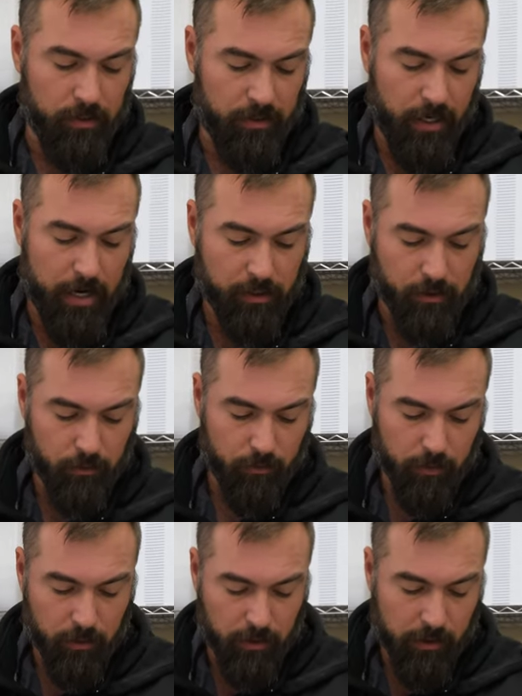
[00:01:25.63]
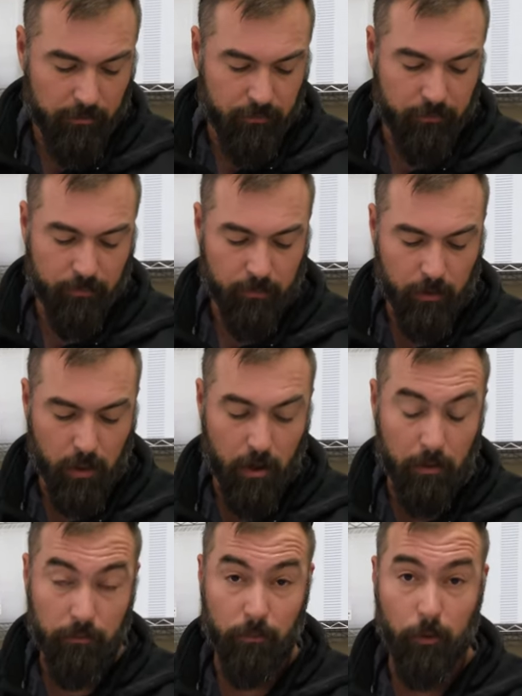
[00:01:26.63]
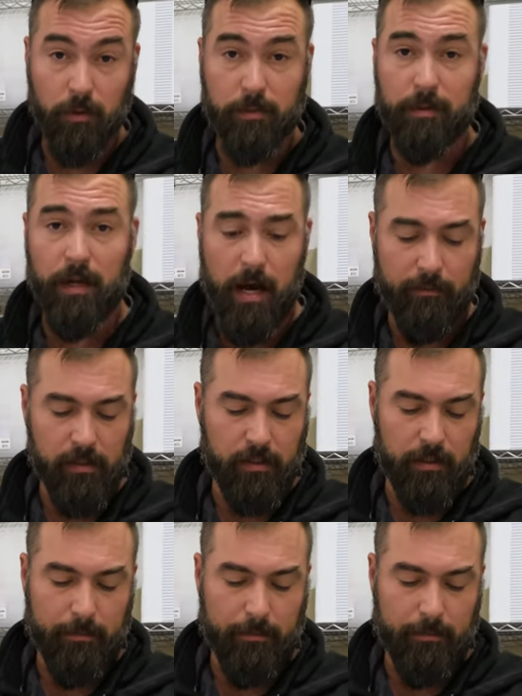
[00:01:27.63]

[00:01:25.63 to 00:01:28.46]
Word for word: disaster relief, law enforcement, obviously